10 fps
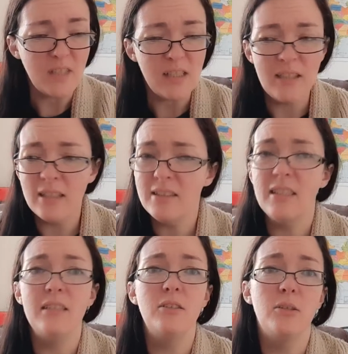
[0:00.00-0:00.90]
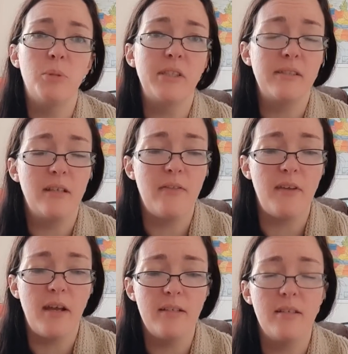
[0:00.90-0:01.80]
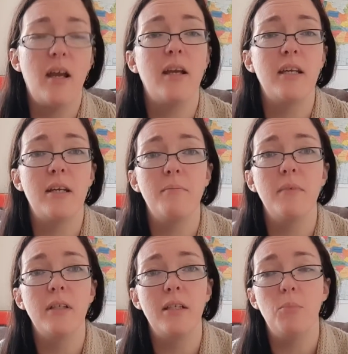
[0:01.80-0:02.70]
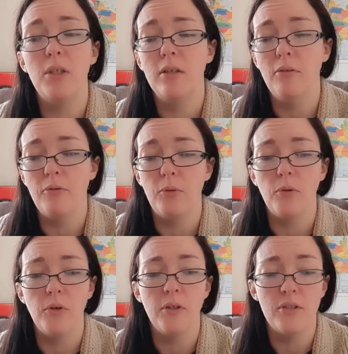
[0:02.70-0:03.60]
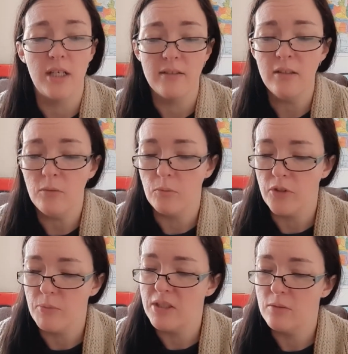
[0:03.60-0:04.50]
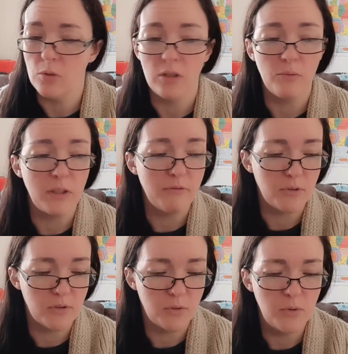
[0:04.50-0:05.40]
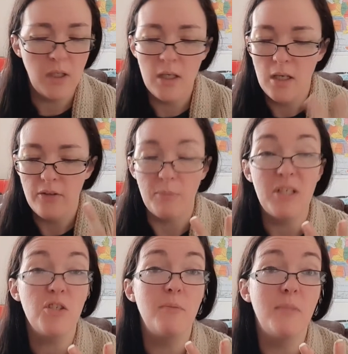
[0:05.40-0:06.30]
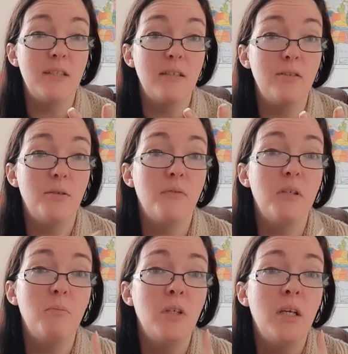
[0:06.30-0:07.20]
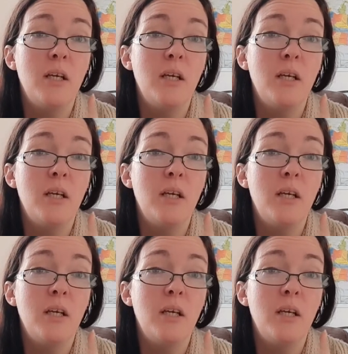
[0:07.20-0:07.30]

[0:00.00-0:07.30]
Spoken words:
Now let's get into the books that I am keeping for Jackson. Some of these we're going to read for school. I'm actually missing 2 of them.